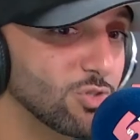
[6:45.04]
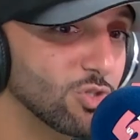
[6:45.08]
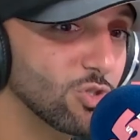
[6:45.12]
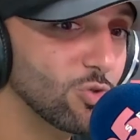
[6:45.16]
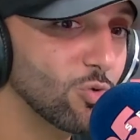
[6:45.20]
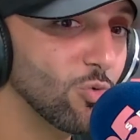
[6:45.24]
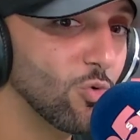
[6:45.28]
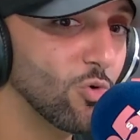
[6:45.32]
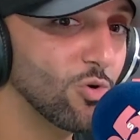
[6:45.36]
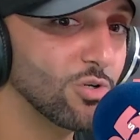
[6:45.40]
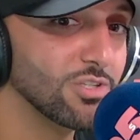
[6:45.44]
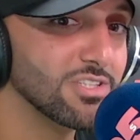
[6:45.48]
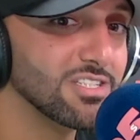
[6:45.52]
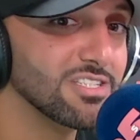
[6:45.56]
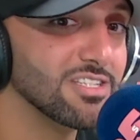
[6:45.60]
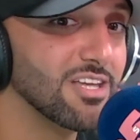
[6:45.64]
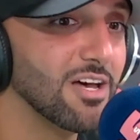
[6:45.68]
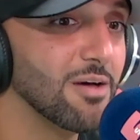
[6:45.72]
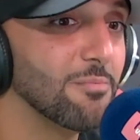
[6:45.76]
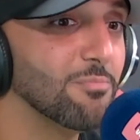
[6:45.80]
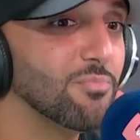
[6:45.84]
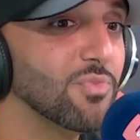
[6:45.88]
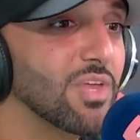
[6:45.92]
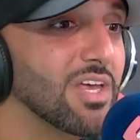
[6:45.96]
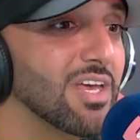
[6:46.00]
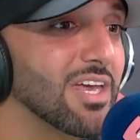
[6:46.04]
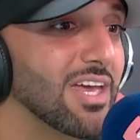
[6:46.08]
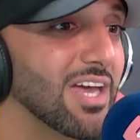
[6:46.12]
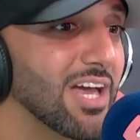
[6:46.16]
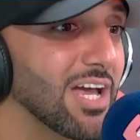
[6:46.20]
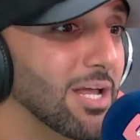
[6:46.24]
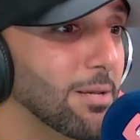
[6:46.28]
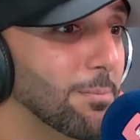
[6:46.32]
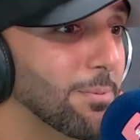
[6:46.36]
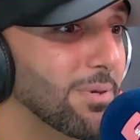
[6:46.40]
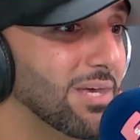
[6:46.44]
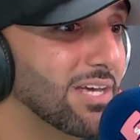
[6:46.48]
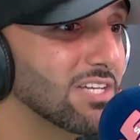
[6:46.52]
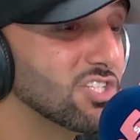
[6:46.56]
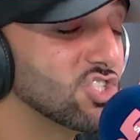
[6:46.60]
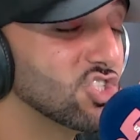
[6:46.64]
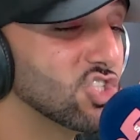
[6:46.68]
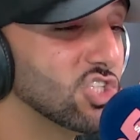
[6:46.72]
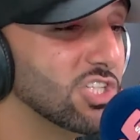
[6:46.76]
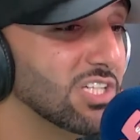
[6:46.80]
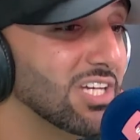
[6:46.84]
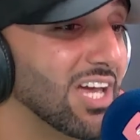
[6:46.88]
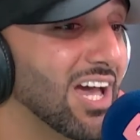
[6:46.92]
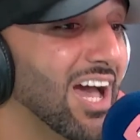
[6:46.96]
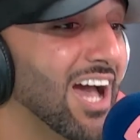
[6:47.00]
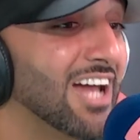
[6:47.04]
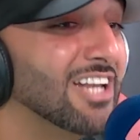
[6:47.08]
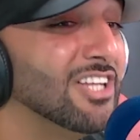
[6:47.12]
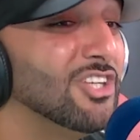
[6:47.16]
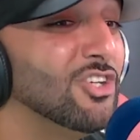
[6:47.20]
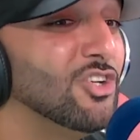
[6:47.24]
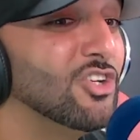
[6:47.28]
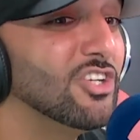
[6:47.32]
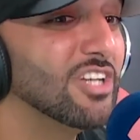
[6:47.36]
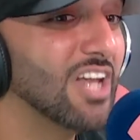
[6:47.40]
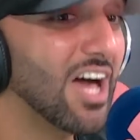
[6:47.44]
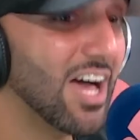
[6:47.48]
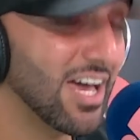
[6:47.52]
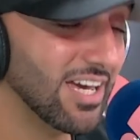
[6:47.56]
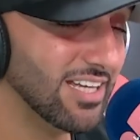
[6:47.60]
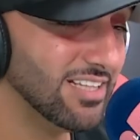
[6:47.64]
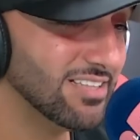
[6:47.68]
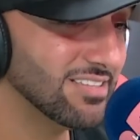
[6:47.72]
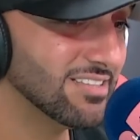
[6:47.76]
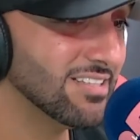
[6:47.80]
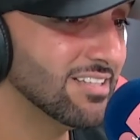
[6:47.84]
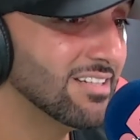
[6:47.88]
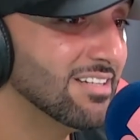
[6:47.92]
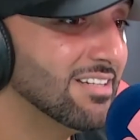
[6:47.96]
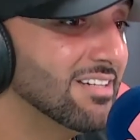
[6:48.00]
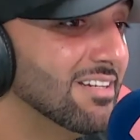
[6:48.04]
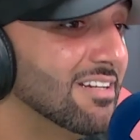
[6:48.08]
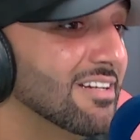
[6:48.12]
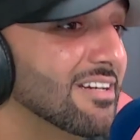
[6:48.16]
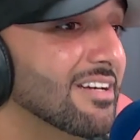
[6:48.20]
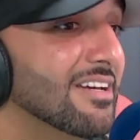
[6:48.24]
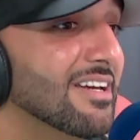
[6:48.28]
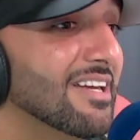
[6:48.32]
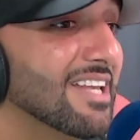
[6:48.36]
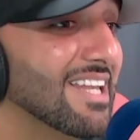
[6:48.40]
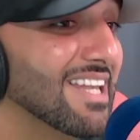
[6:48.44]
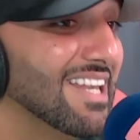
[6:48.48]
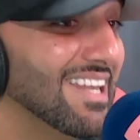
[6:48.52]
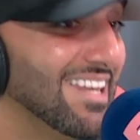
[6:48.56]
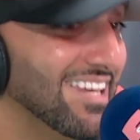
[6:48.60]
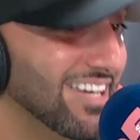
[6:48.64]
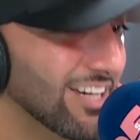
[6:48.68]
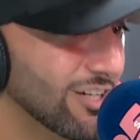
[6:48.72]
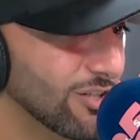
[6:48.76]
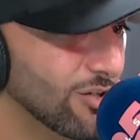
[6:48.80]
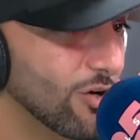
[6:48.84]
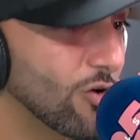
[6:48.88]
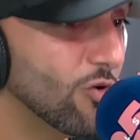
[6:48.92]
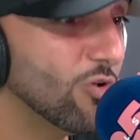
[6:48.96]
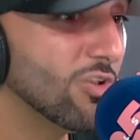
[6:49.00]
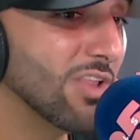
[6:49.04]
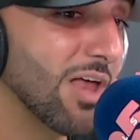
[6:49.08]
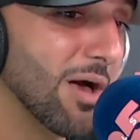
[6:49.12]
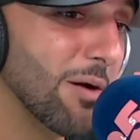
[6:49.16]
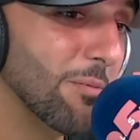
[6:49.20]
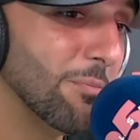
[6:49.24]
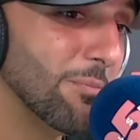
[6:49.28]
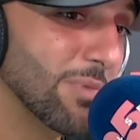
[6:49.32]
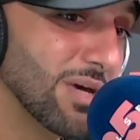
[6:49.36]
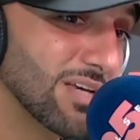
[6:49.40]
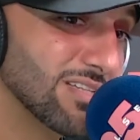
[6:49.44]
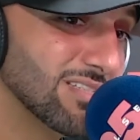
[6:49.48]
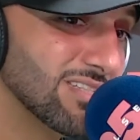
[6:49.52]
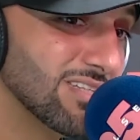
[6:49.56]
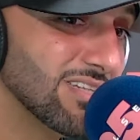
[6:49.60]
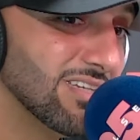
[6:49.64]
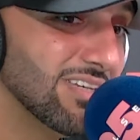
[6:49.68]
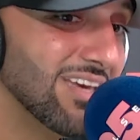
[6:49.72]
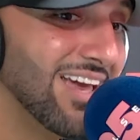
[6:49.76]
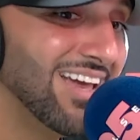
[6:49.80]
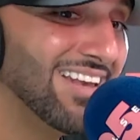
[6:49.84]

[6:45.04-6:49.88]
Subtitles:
towards them in PSG and unite Lionel Messi,